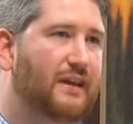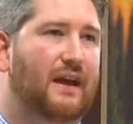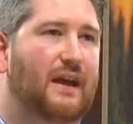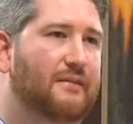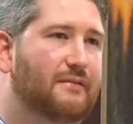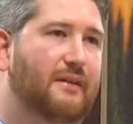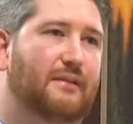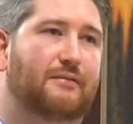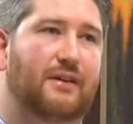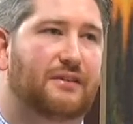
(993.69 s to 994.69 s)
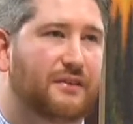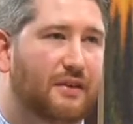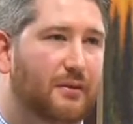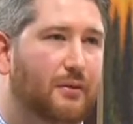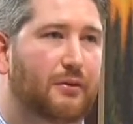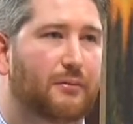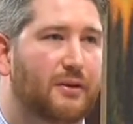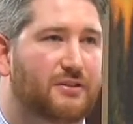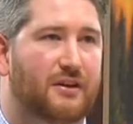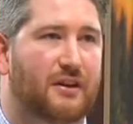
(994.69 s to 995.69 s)
I have friends in northern
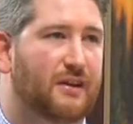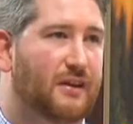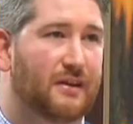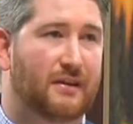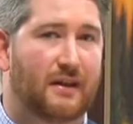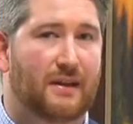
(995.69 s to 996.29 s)
Michigan, and